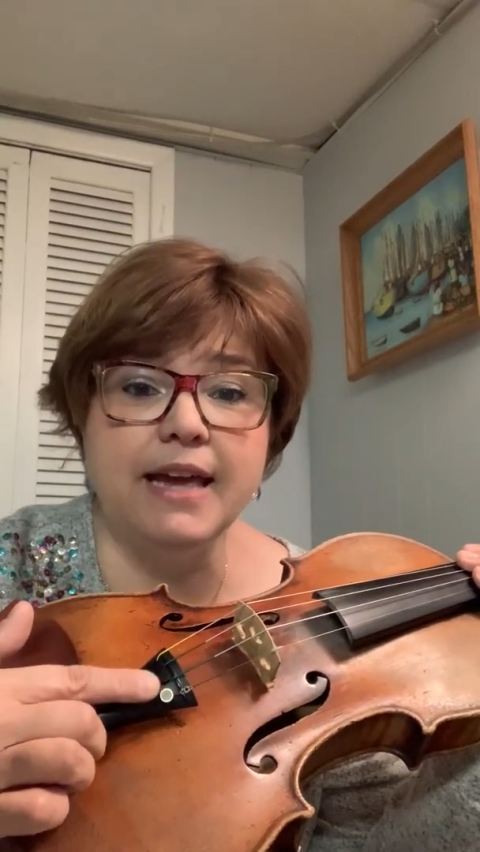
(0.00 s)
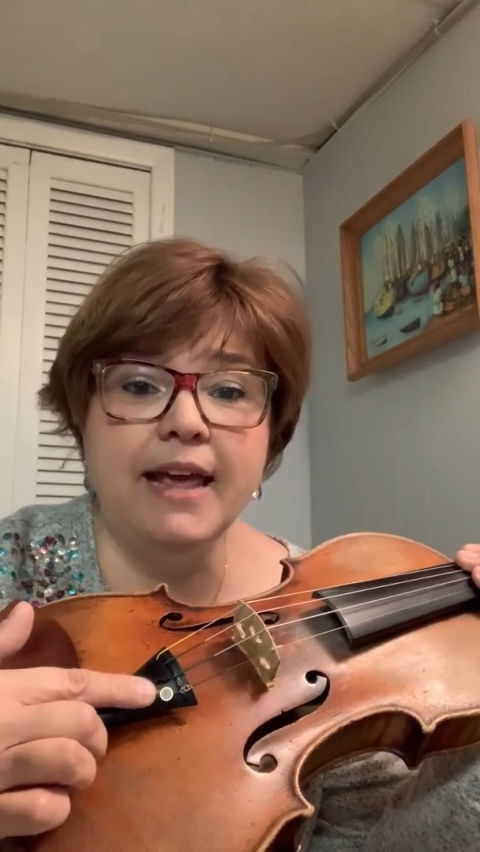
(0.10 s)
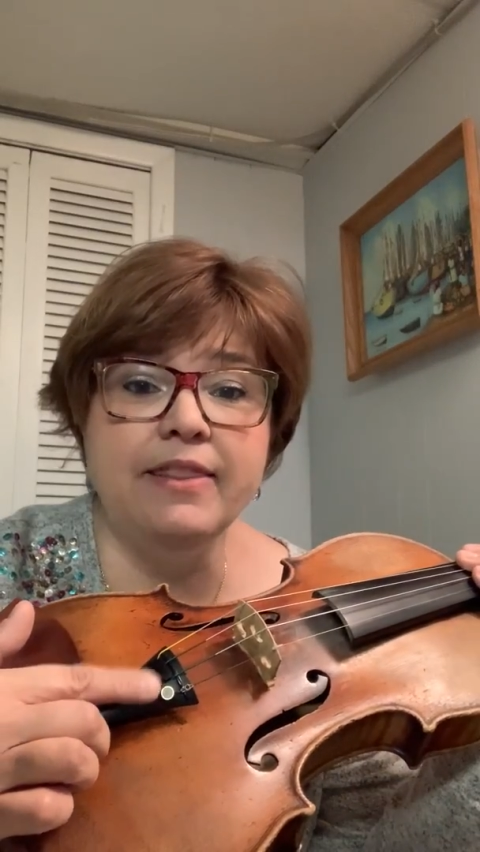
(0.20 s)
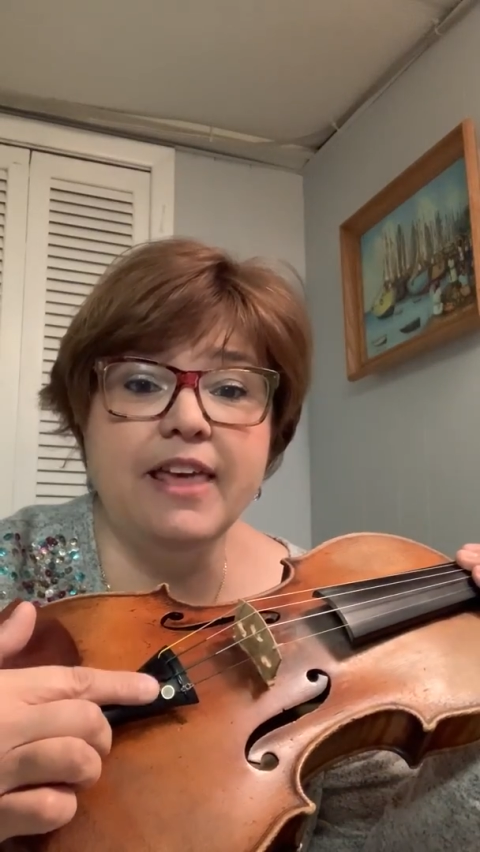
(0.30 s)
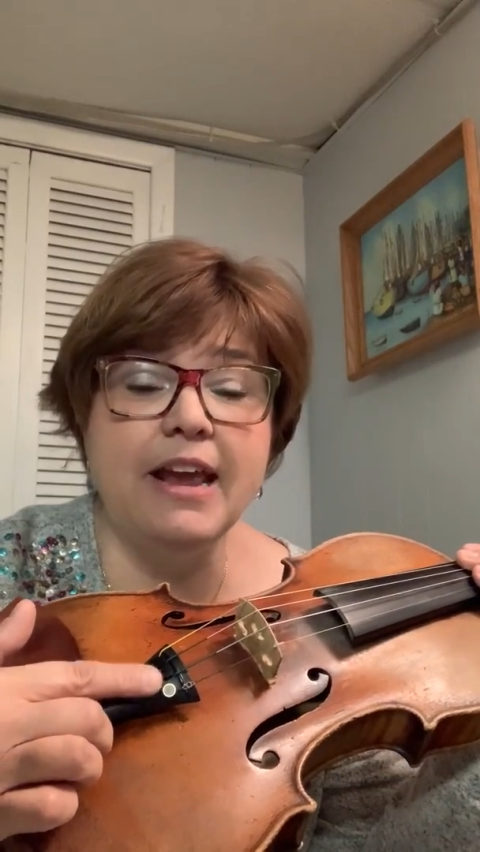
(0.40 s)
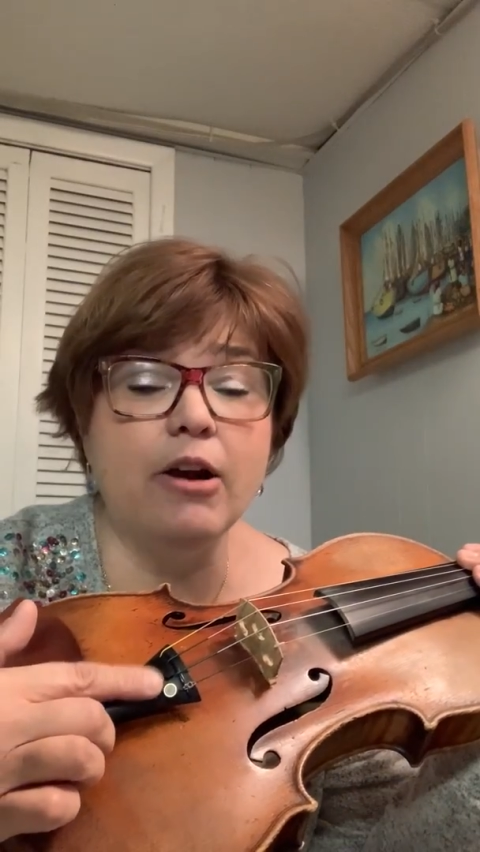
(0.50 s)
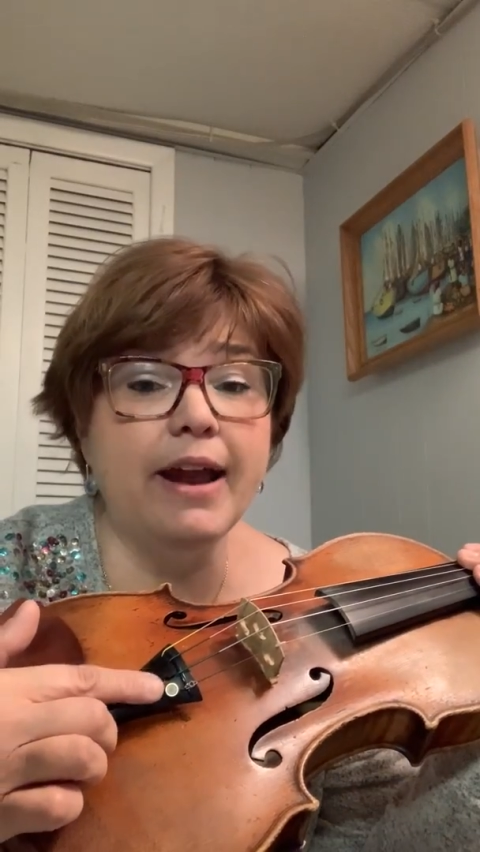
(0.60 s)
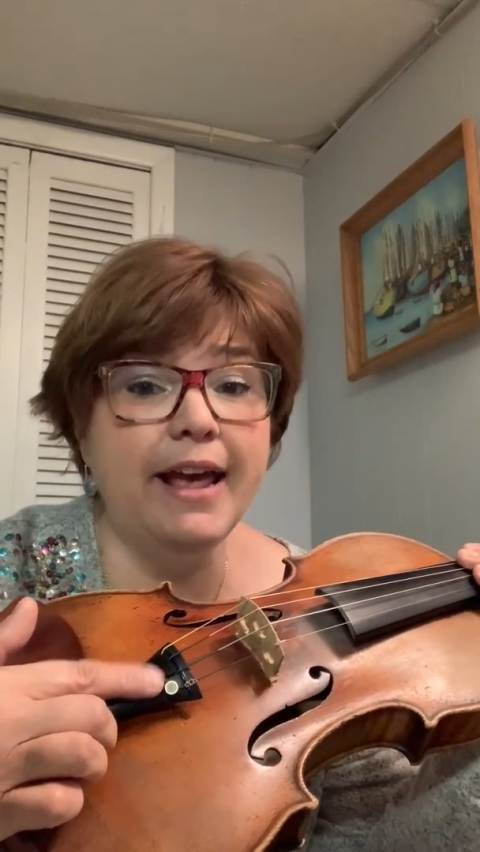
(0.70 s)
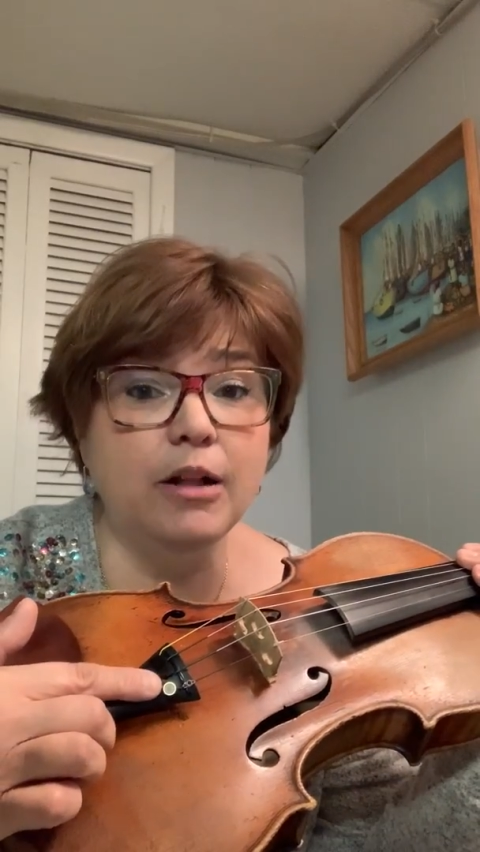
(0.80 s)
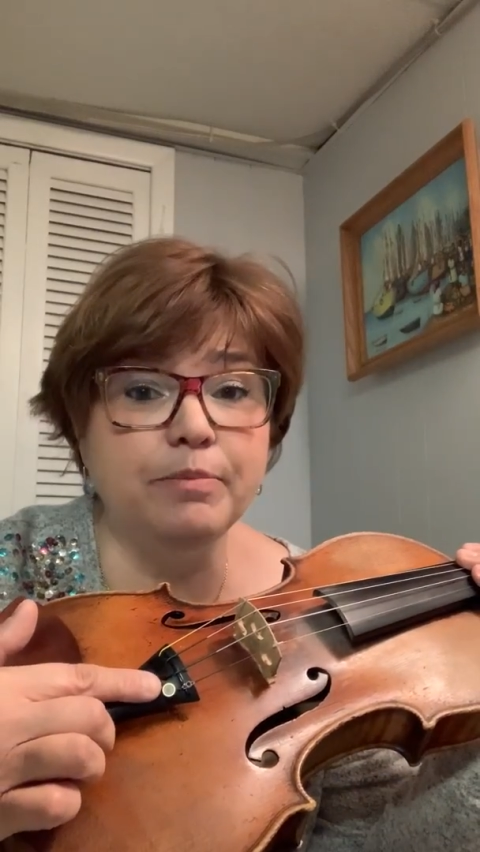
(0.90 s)
and they are
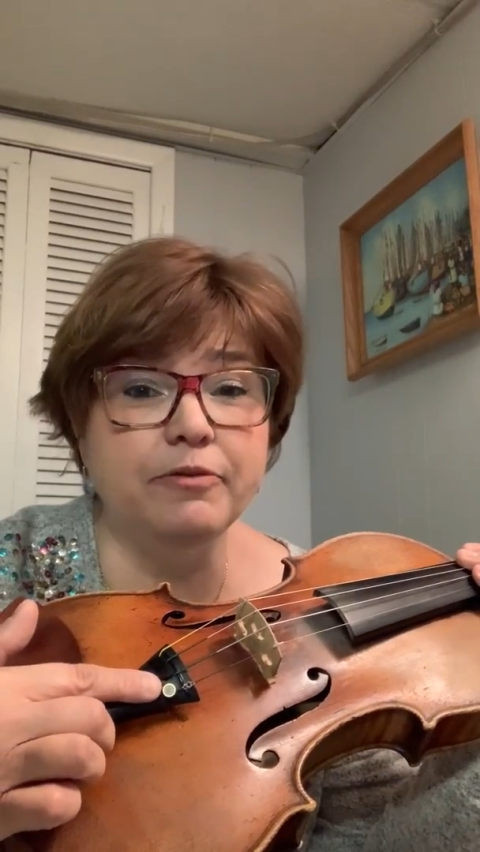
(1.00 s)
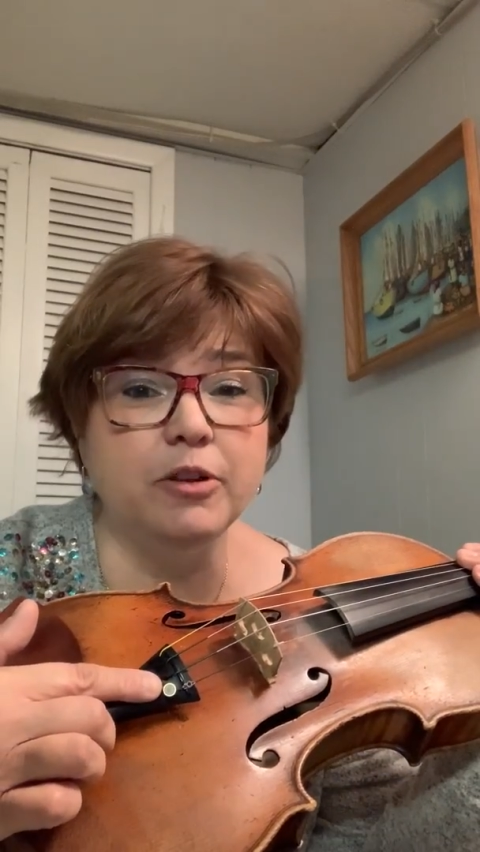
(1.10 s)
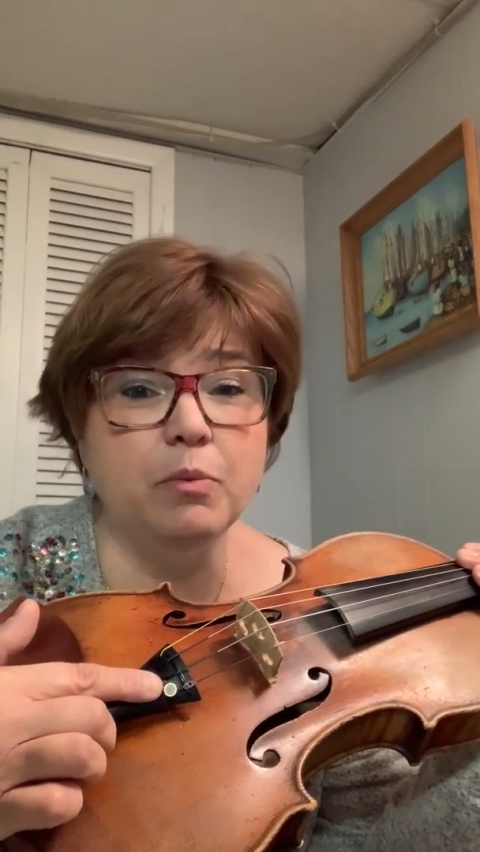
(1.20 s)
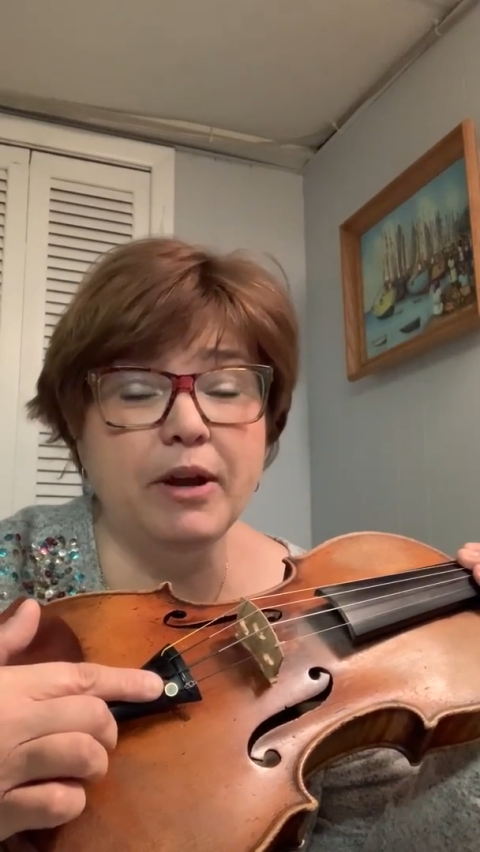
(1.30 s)
helpful